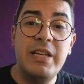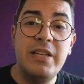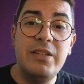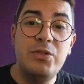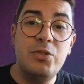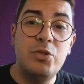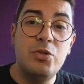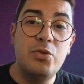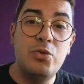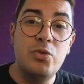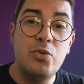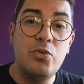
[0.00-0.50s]

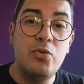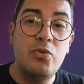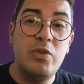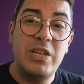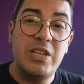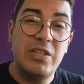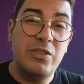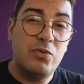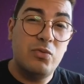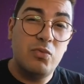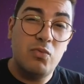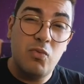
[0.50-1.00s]
to do
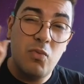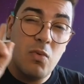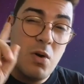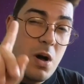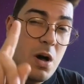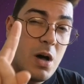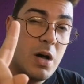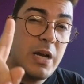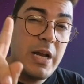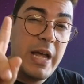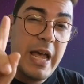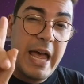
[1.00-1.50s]
is
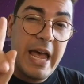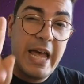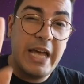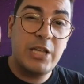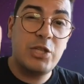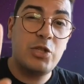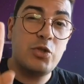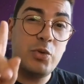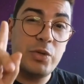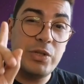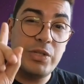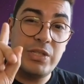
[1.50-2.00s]
one
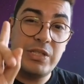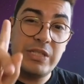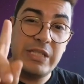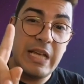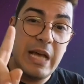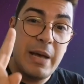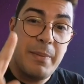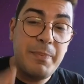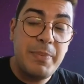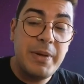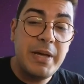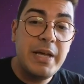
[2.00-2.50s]
extra
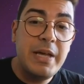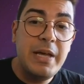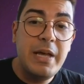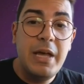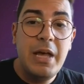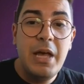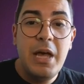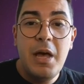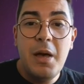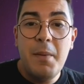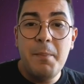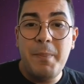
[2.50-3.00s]
step
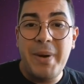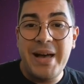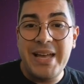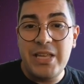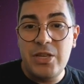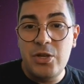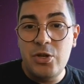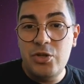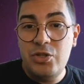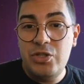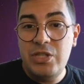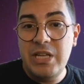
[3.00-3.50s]
by
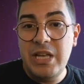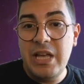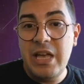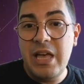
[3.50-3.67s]
using